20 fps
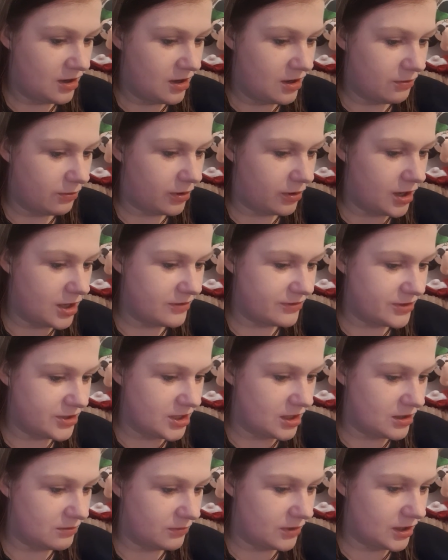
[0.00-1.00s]
required for
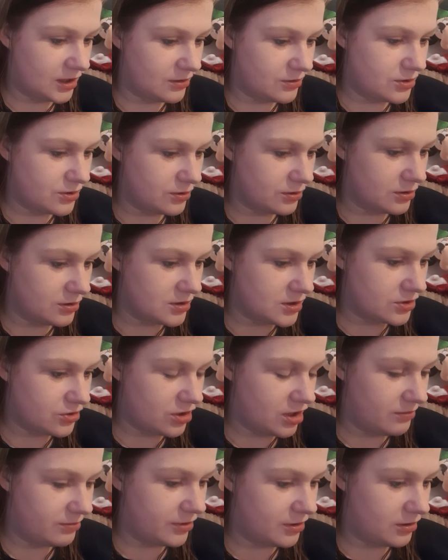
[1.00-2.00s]
Jayden when outdoors. The
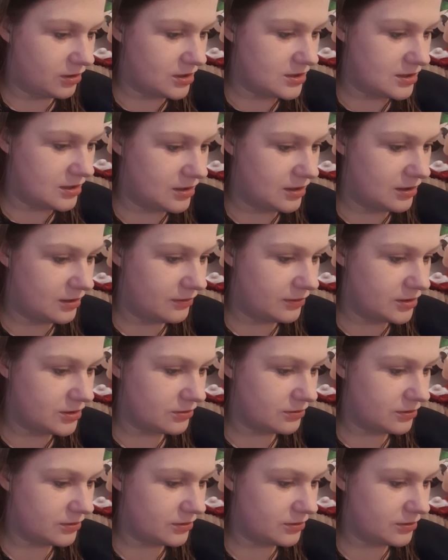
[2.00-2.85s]
tribunal is unable to